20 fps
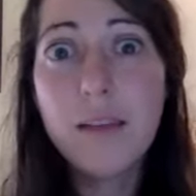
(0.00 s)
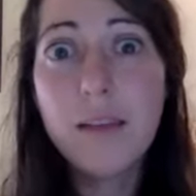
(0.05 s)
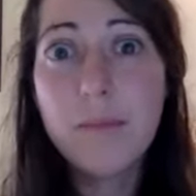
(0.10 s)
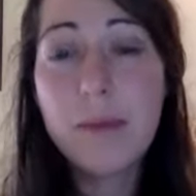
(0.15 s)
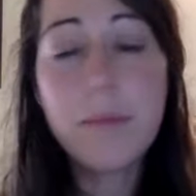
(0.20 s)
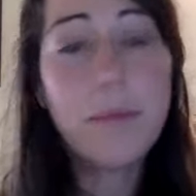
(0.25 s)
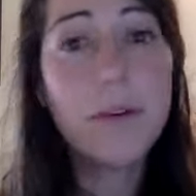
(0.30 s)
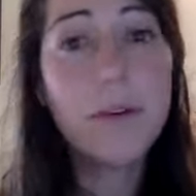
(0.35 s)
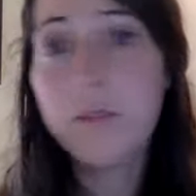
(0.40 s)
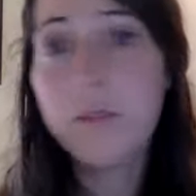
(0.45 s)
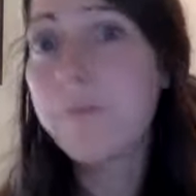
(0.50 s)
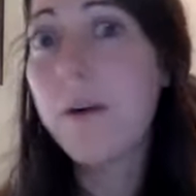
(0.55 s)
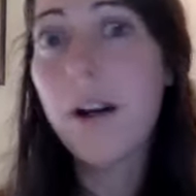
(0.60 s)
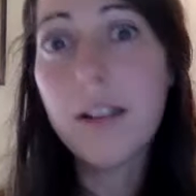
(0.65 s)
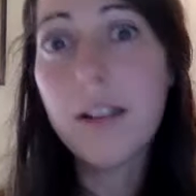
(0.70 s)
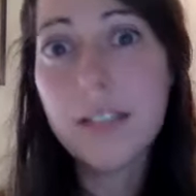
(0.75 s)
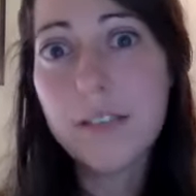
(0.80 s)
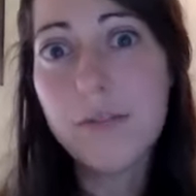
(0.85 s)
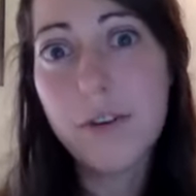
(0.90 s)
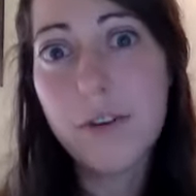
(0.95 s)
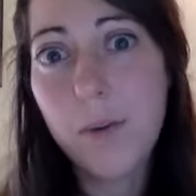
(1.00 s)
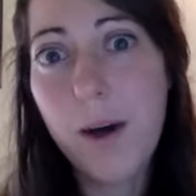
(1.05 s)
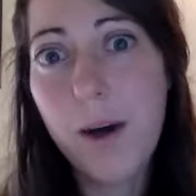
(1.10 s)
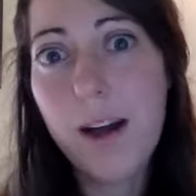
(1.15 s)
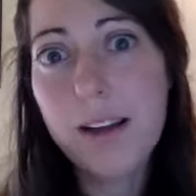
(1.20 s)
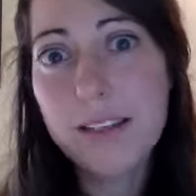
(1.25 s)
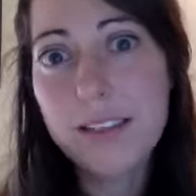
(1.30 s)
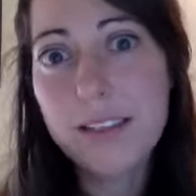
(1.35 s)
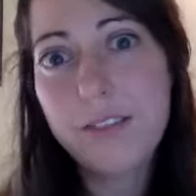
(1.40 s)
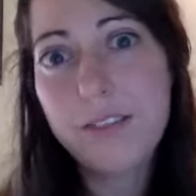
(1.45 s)
people from all different
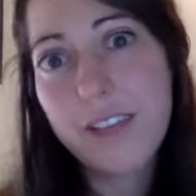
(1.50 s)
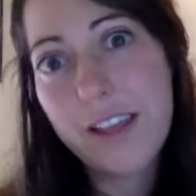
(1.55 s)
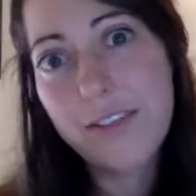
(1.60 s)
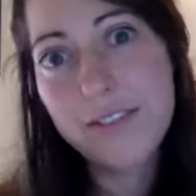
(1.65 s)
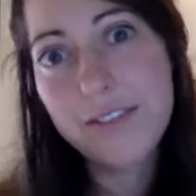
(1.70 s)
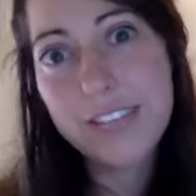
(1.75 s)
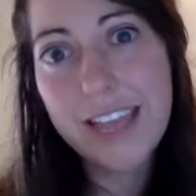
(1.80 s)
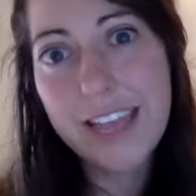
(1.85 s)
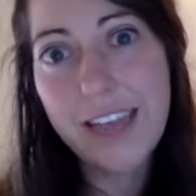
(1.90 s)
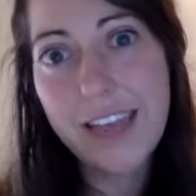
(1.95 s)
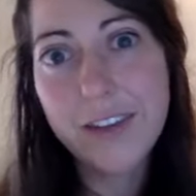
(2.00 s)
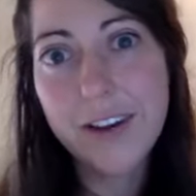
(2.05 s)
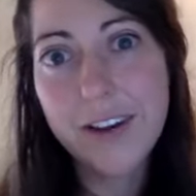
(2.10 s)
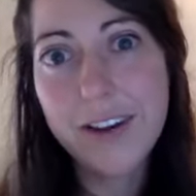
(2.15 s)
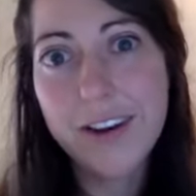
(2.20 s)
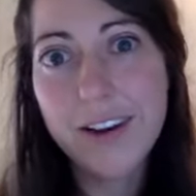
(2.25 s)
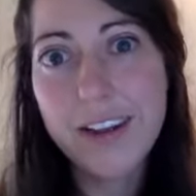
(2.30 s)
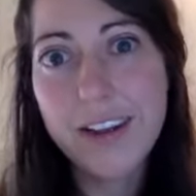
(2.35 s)
walks of life together